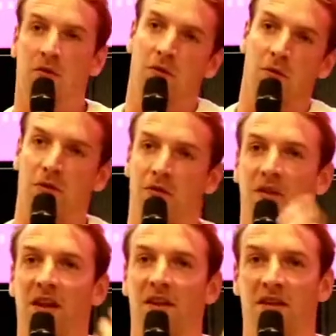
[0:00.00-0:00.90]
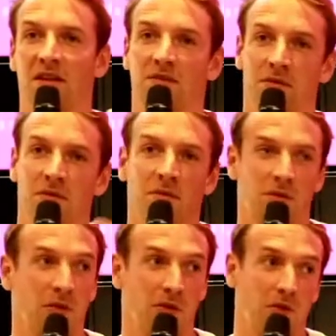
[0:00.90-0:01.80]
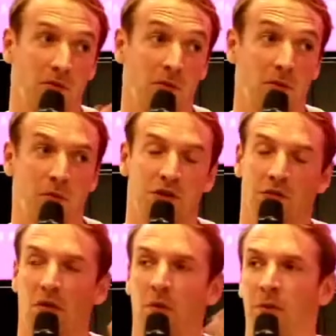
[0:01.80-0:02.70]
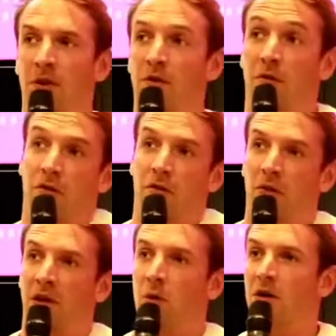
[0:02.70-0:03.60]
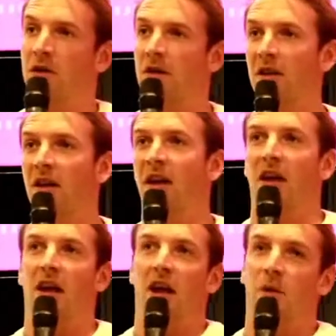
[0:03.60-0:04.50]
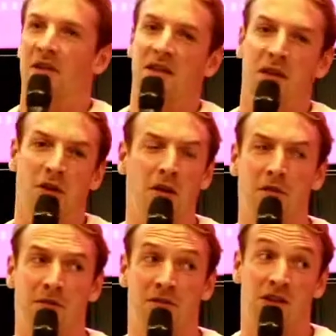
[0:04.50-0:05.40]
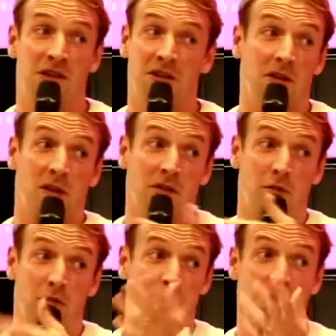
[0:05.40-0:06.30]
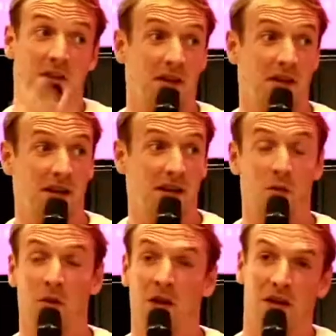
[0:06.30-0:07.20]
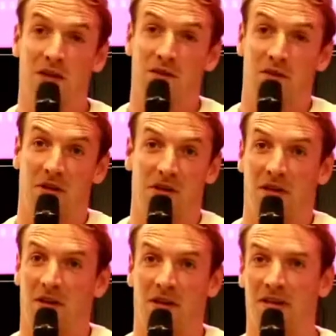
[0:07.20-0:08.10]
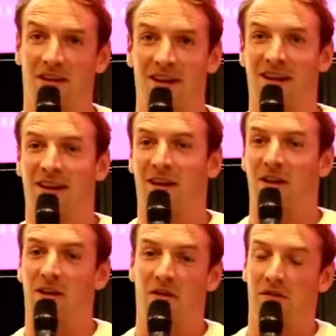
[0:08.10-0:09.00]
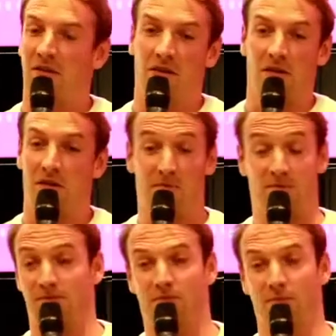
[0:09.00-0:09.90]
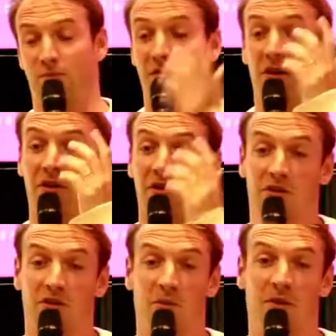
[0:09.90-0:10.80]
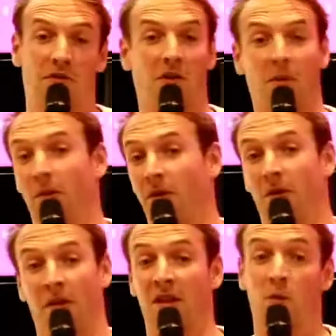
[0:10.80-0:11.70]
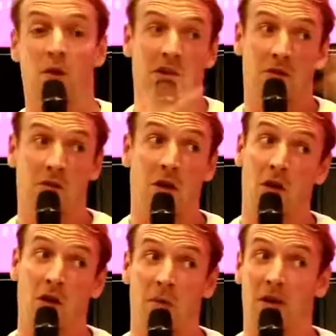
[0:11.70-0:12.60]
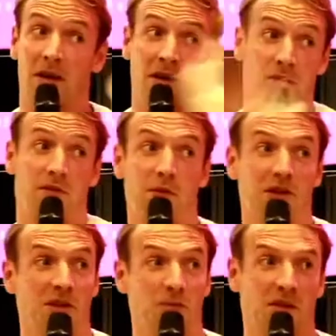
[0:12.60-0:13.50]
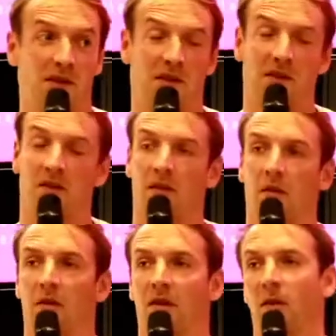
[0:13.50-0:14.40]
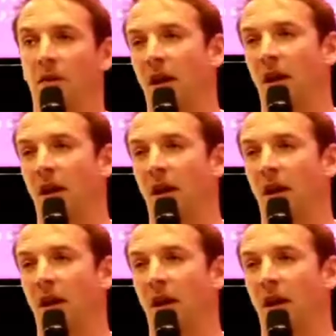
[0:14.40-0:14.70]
previously at Nativen, the original company, the first one I worked in, I was selling a lot of shit through the internet, like really, literally, a lot of product coming from anywhere in the globe, like at very cheap prices, and I was like, okay,